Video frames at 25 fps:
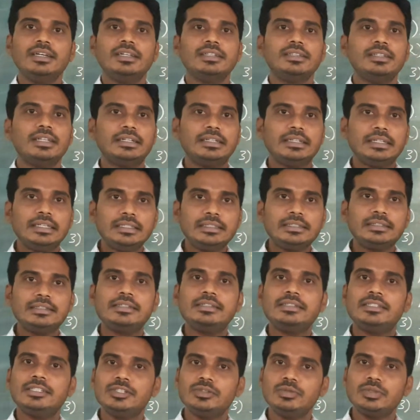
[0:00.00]
The
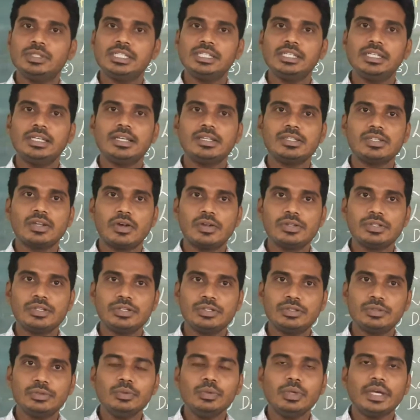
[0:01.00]
teacher's duty is also
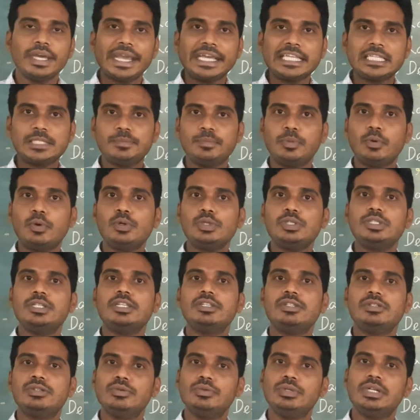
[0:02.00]
to expose the
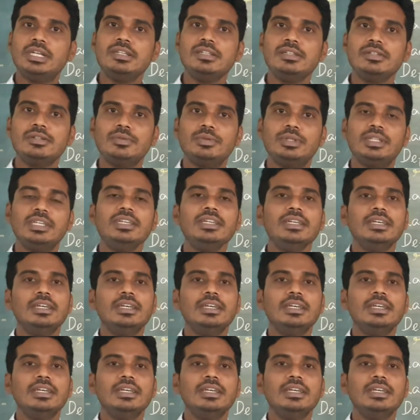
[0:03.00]
students to the